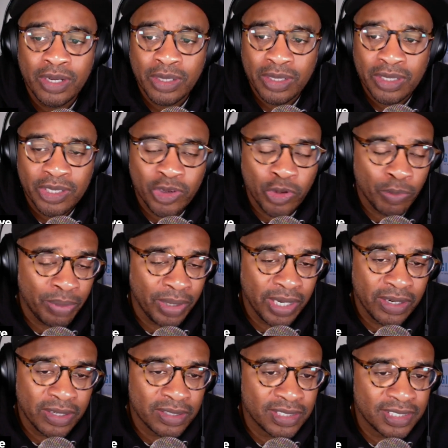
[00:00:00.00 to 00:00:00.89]

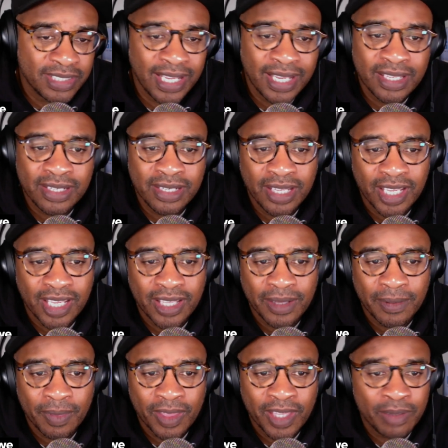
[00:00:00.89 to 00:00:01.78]
Gobert is neck and neck,
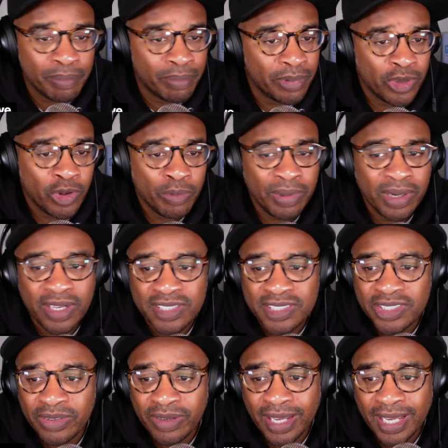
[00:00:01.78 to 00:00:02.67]
and Gobert
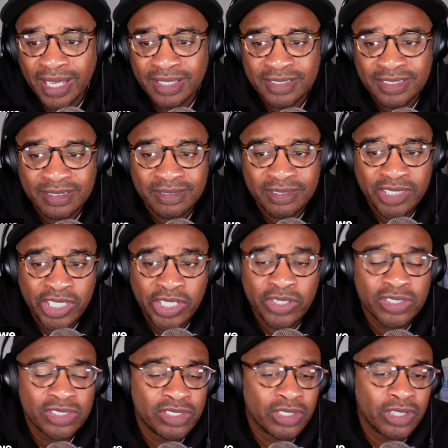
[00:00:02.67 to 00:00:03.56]
still has
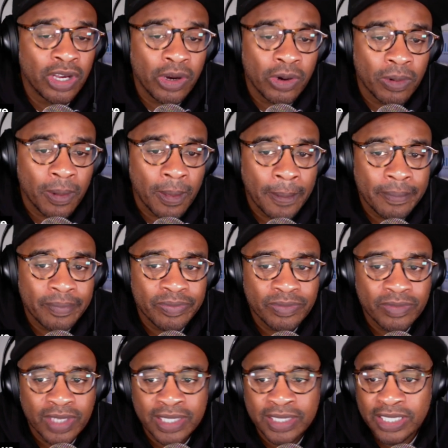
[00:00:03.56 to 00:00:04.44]
years to go.
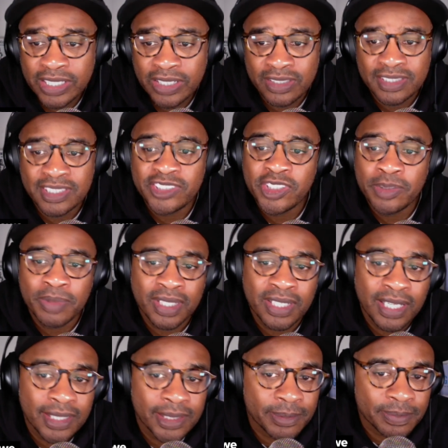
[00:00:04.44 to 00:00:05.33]
And then there's CJ
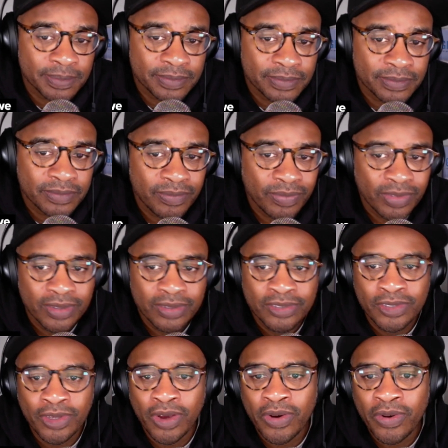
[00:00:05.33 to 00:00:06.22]
McCollum.
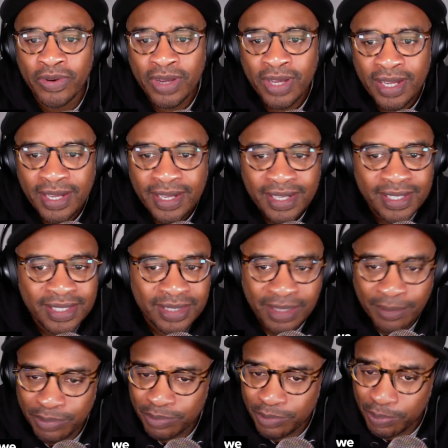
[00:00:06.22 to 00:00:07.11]
So
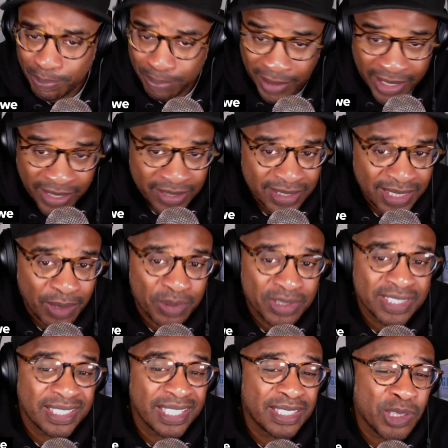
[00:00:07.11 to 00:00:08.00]
the players that were
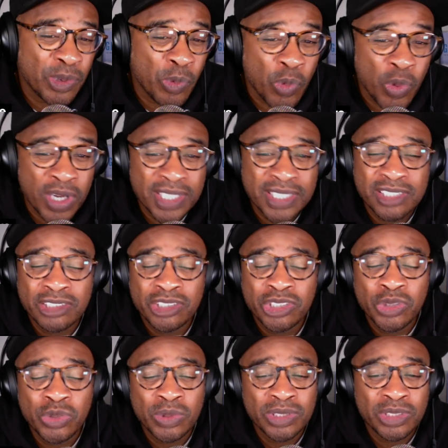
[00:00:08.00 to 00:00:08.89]
selected 1 and
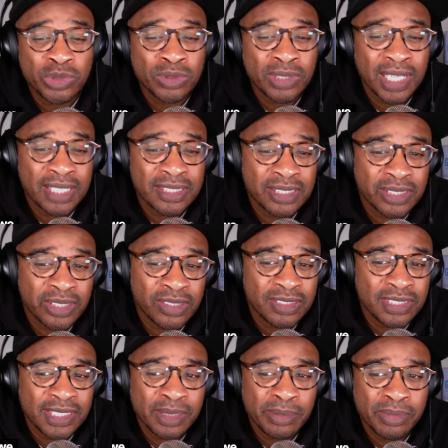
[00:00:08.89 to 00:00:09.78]
2 in
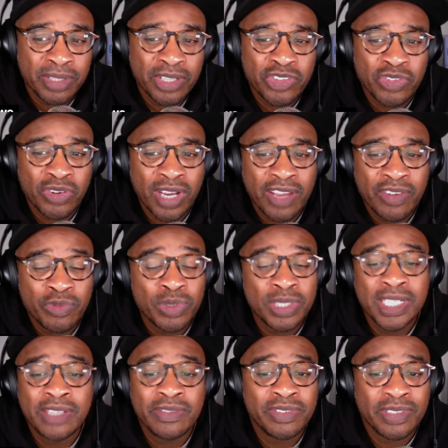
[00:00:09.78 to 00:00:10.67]
2013 NBA draft
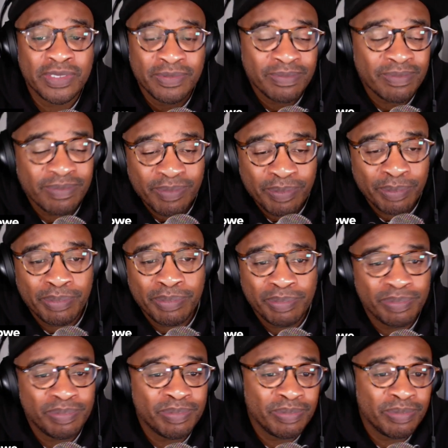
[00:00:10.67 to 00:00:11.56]
wouldn't even
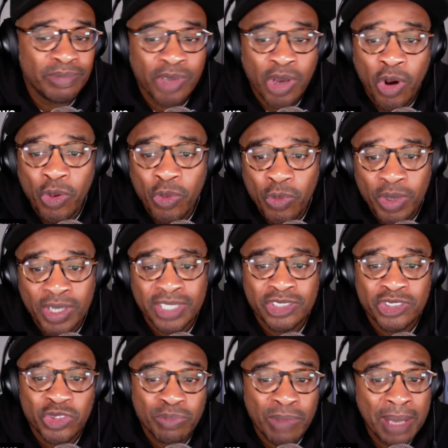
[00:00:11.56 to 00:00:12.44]
go 1 and
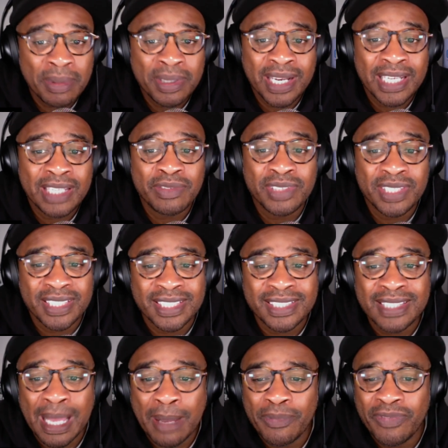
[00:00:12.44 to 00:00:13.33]
2, maybe not even in the
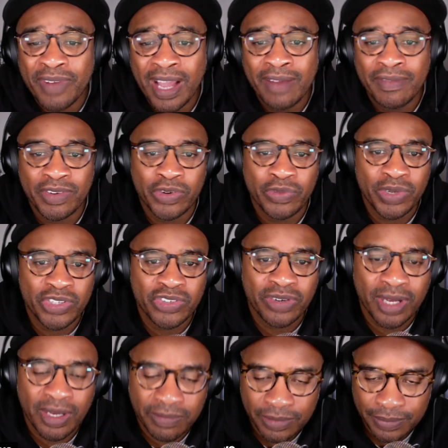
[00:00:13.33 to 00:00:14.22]
top 5 in a redraft.